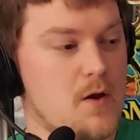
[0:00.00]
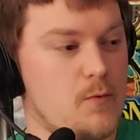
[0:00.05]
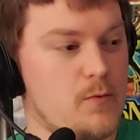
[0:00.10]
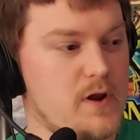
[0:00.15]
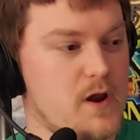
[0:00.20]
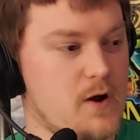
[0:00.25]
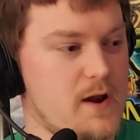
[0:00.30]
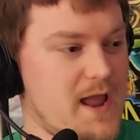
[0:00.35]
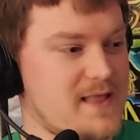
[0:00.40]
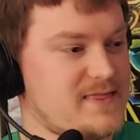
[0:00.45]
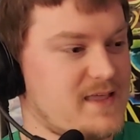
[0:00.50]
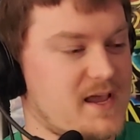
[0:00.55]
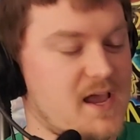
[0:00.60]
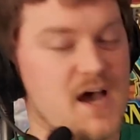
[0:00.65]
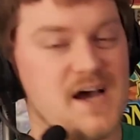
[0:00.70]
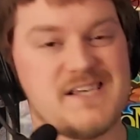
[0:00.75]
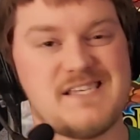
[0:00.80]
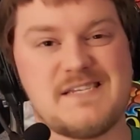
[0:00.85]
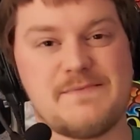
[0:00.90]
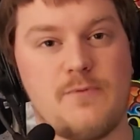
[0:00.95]
We are at the
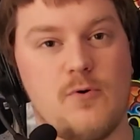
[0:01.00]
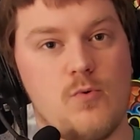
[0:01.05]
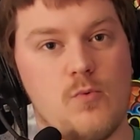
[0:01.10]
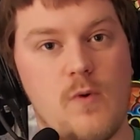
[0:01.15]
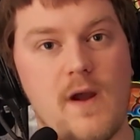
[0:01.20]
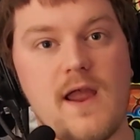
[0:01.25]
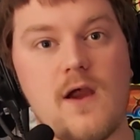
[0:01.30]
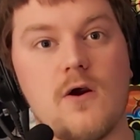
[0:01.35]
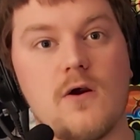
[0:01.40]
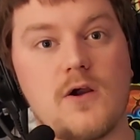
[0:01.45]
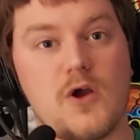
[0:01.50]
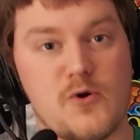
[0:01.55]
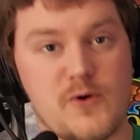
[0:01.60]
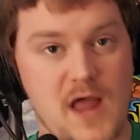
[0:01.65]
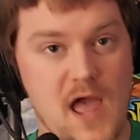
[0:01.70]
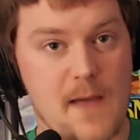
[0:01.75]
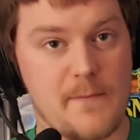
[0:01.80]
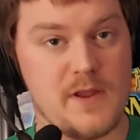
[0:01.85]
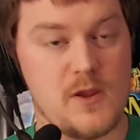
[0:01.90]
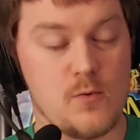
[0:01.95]
cusp where
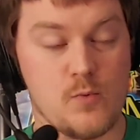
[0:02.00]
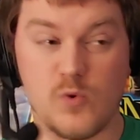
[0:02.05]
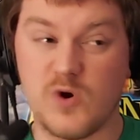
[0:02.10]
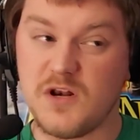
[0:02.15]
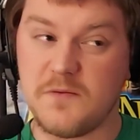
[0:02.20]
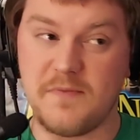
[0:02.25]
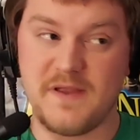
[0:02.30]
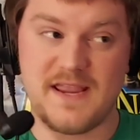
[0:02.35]
Konami would